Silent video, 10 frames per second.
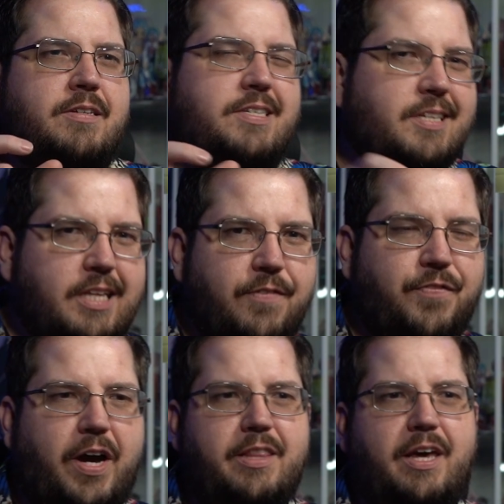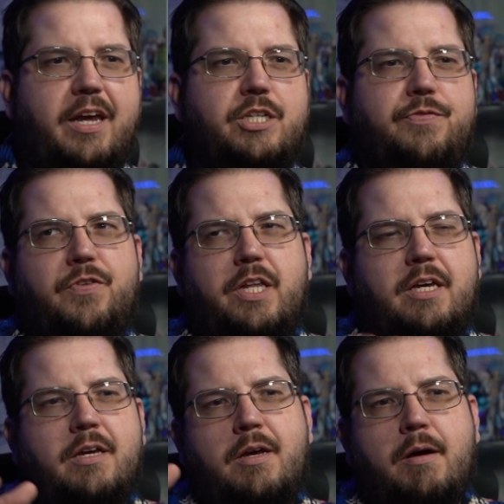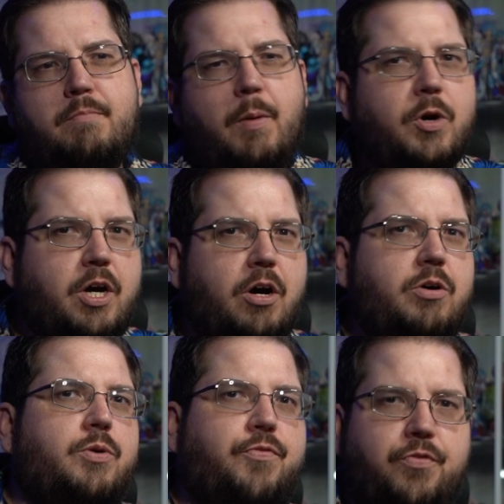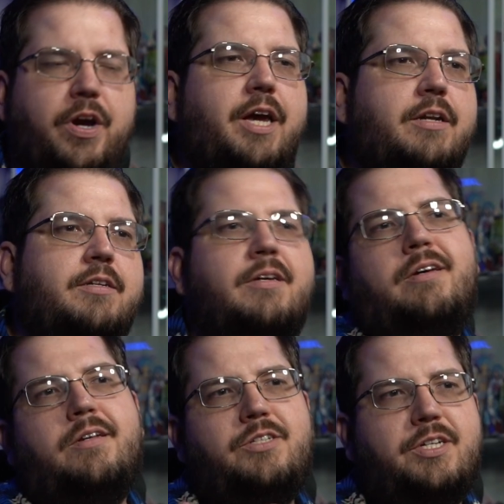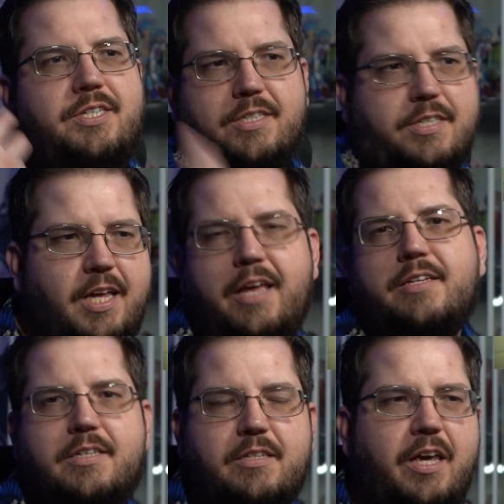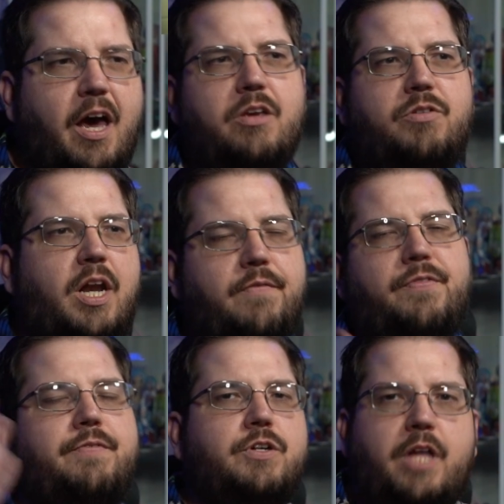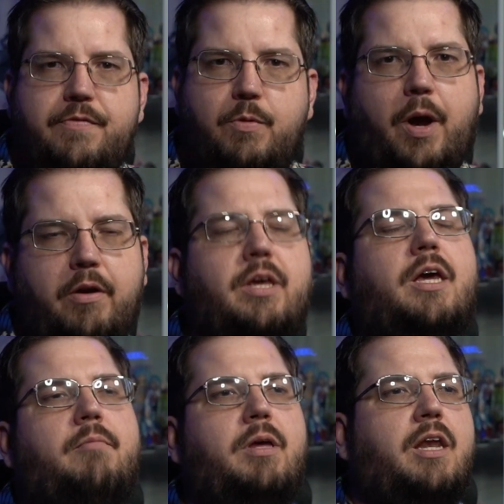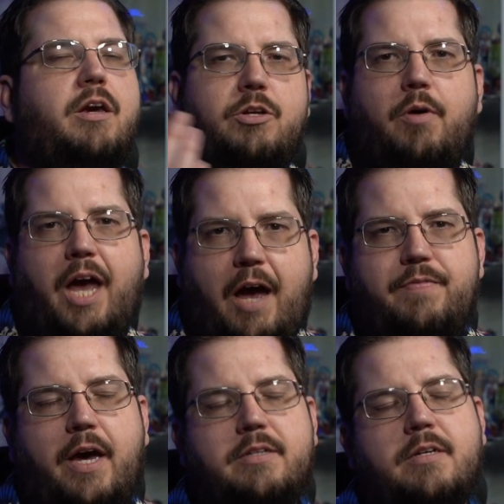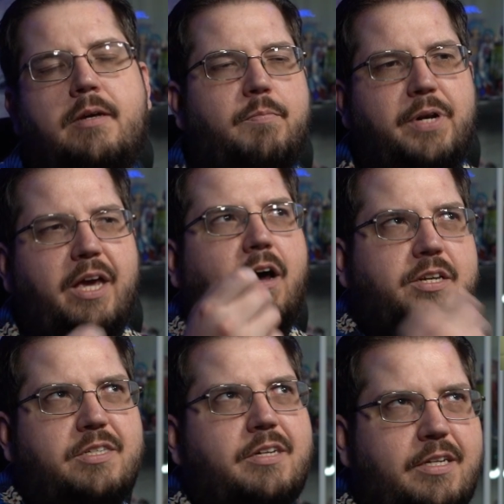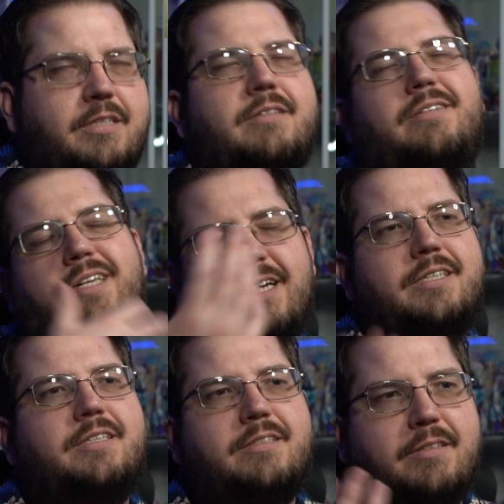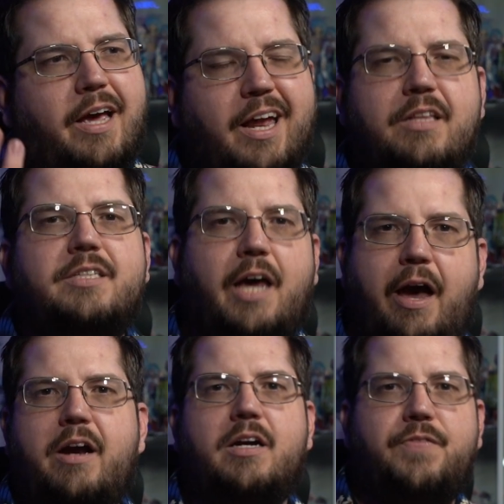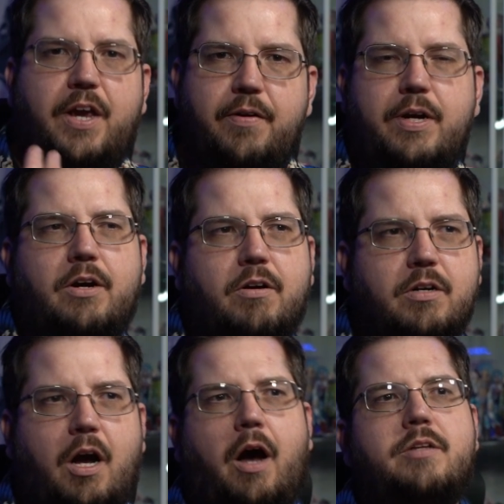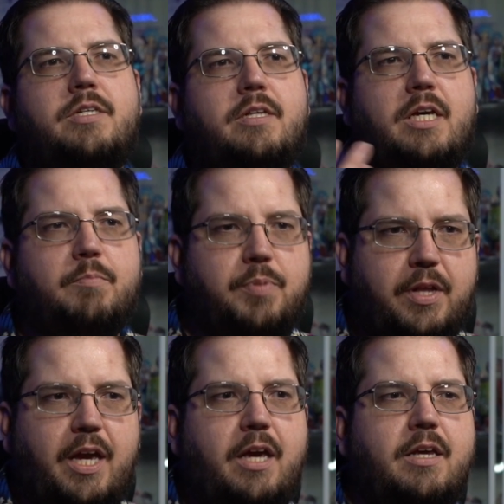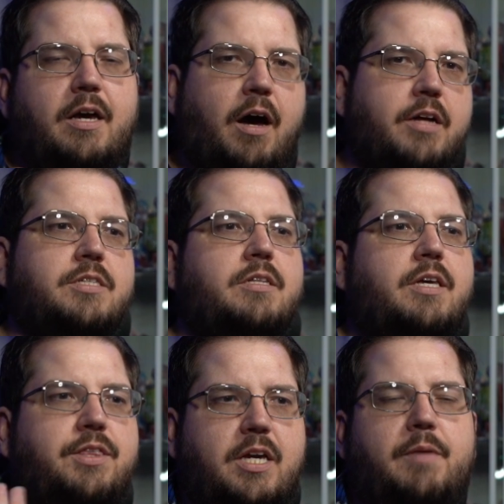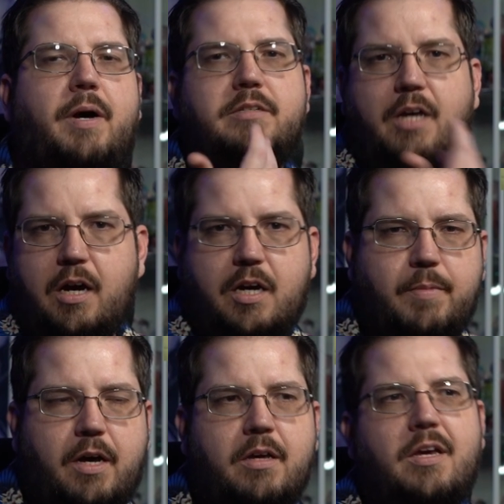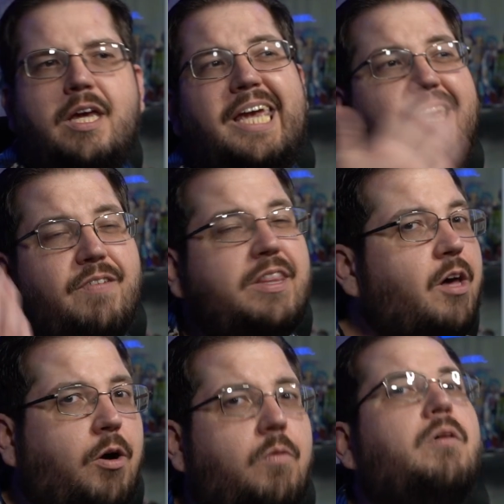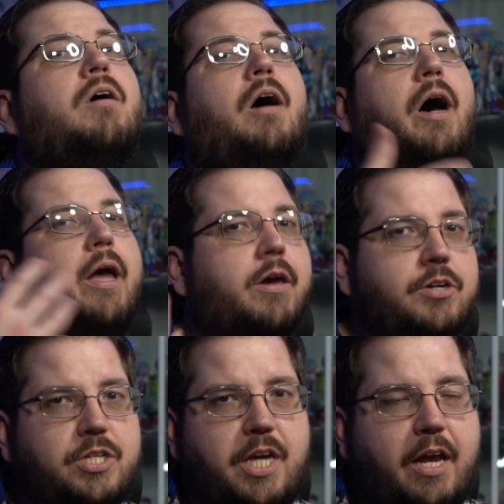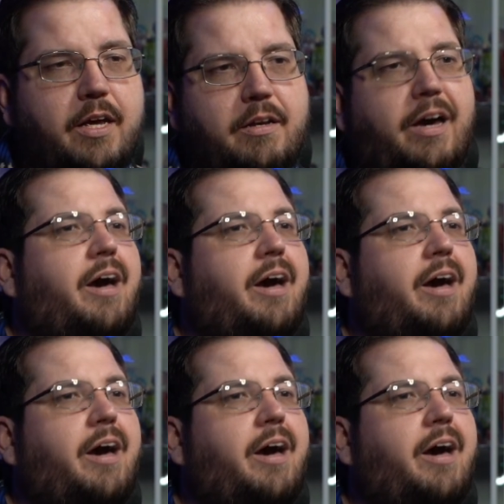solidify that. I just feel like Momoko, her friend, just says, yeah, you kind of lived your life around him, and now you don't have that. But I honestly, yes, I got a little tired of hearing her constantly complain and constantly think about Takuma, even though I understand it.